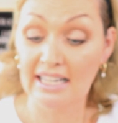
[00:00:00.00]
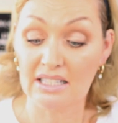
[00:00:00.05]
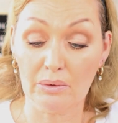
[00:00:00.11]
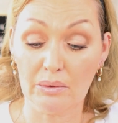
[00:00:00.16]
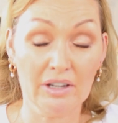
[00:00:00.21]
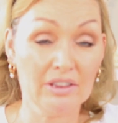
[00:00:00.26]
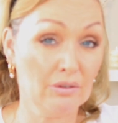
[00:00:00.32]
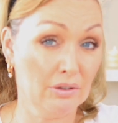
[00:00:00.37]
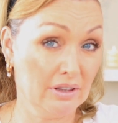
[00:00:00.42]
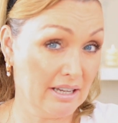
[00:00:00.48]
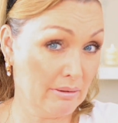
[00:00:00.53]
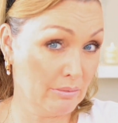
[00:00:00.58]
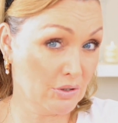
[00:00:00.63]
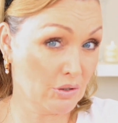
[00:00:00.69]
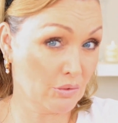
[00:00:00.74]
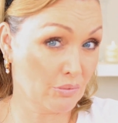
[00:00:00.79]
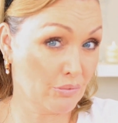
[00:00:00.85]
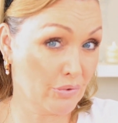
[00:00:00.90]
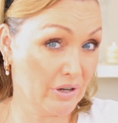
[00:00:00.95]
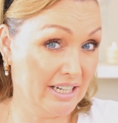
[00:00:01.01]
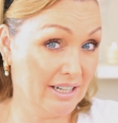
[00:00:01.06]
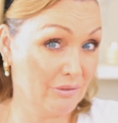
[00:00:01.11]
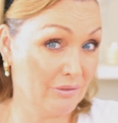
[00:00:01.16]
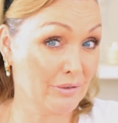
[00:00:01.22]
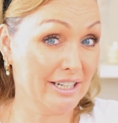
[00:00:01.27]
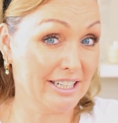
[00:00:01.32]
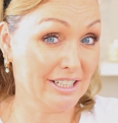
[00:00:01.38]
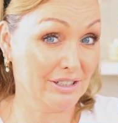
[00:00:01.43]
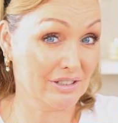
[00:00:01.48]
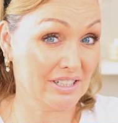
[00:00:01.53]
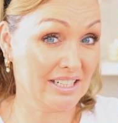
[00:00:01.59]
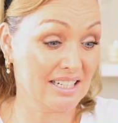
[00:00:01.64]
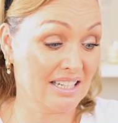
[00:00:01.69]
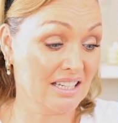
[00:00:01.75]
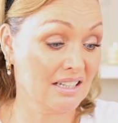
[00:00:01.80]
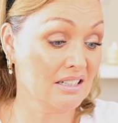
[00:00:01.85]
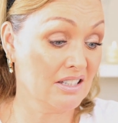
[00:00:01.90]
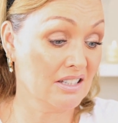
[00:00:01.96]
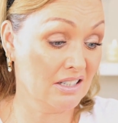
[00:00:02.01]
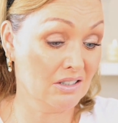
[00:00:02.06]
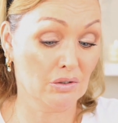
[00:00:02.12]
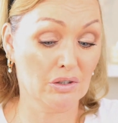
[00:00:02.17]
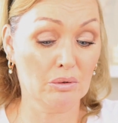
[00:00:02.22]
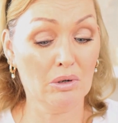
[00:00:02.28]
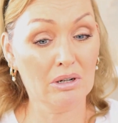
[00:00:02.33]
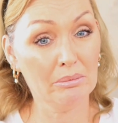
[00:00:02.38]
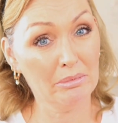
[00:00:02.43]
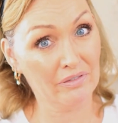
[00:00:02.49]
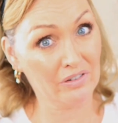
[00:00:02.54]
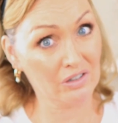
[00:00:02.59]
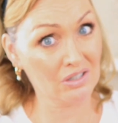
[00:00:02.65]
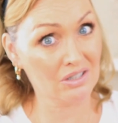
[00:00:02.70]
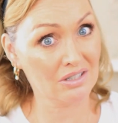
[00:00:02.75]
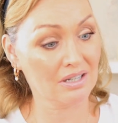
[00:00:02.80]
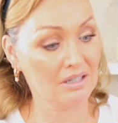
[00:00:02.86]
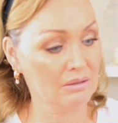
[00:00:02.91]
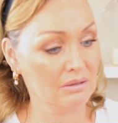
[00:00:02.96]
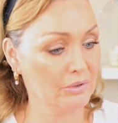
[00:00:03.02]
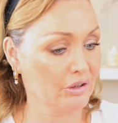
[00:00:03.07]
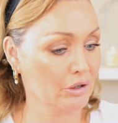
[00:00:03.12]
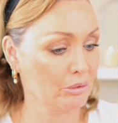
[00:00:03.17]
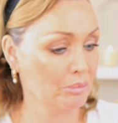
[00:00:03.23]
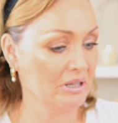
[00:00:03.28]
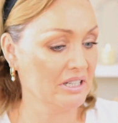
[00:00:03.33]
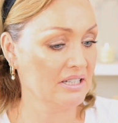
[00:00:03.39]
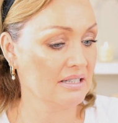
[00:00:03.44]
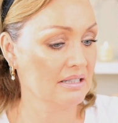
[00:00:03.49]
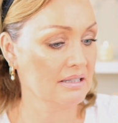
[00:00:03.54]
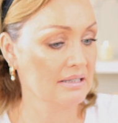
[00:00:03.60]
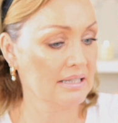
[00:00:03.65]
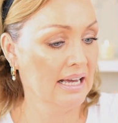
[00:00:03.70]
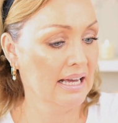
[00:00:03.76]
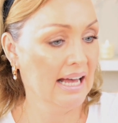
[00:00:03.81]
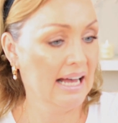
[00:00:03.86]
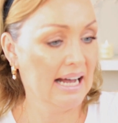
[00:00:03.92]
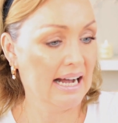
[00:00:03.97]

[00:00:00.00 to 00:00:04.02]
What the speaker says: So I thought that was a really, really good idea because, you know, you want to be versatile with your pieces